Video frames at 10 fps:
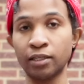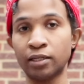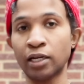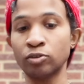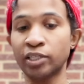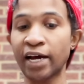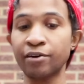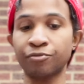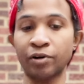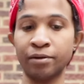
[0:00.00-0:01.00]
Now,
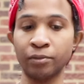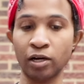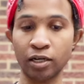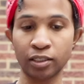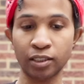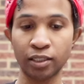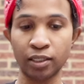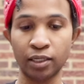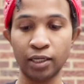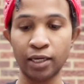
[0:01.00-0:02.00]
diaphragm lock
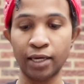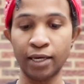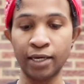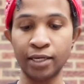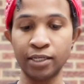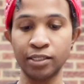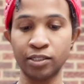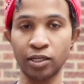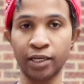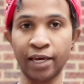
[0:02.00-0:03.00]
is,
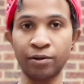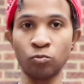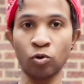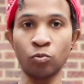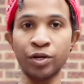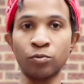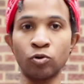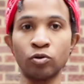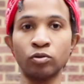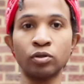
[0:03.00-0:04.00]
again, where we
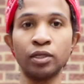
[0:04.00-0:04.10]
will